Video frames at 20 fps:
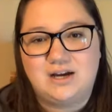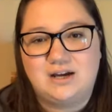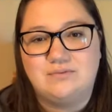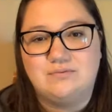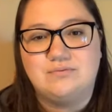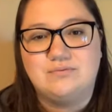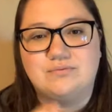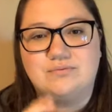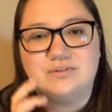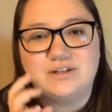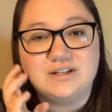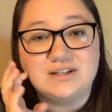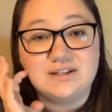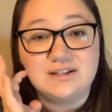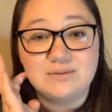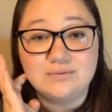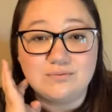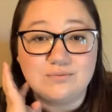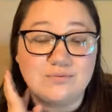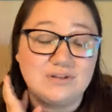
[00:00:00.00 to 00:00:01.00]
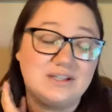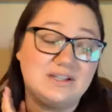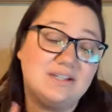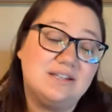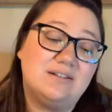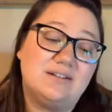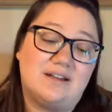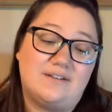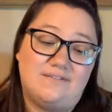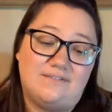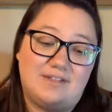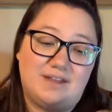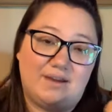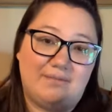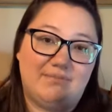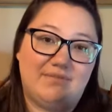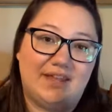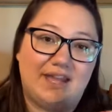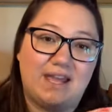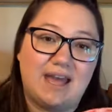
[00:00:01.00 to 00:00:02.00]
I really, really love
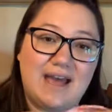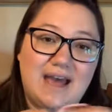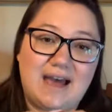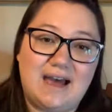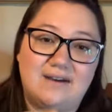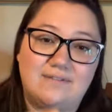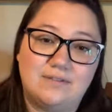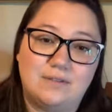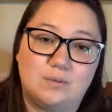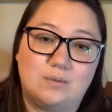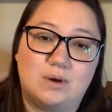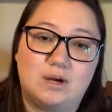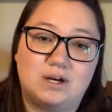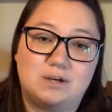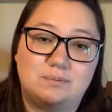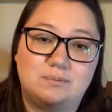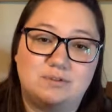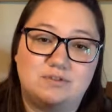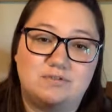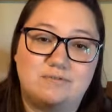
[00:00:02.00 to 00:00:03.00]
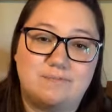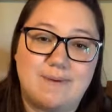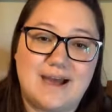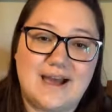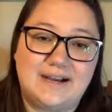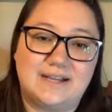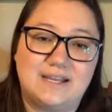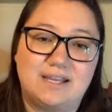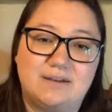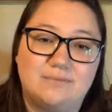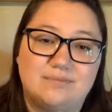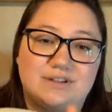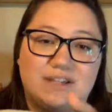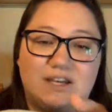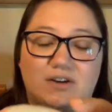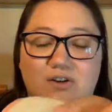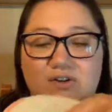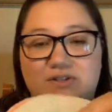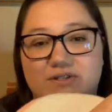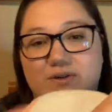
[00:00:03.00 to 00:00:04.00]
them. They have the waterproof backing, but
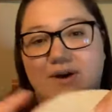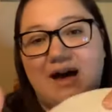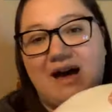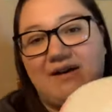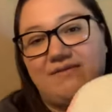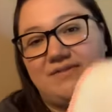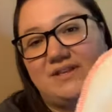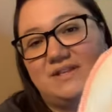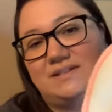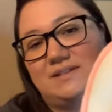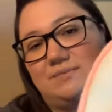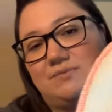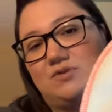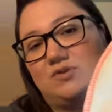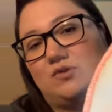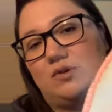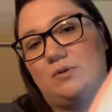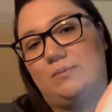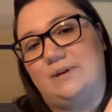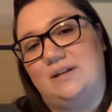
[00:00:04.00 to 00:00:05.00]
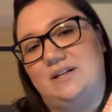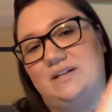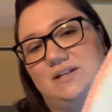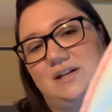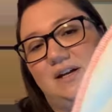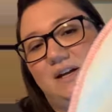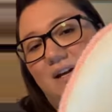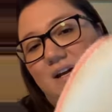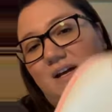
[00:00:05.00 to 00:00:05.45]
they also have this absorbent,